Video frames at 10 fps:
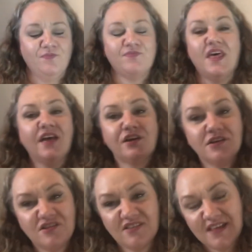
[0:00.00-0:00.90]
that could
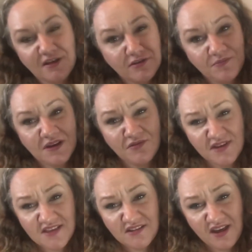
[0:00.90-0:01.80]
have just actually been a
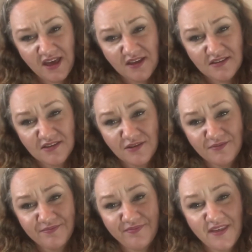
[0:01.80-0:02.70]
razor head.
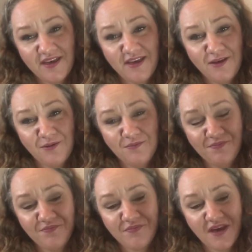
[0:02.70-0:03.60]

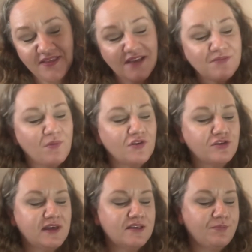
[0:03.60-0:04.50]
And that's much
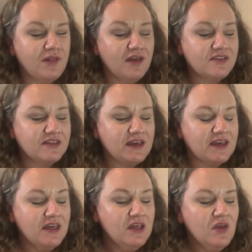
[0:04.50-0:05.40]
less plastic.
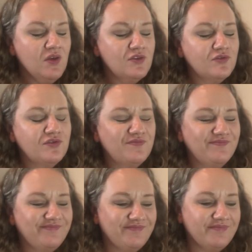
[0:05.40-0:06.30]
So
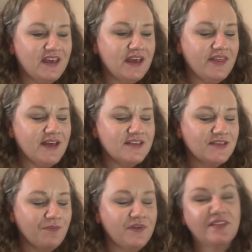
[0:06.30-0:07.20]
yeah, that's
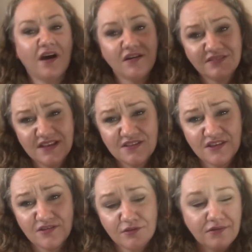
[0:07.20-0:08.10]
something that I'll need to
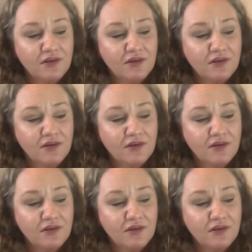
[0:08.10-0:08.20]
do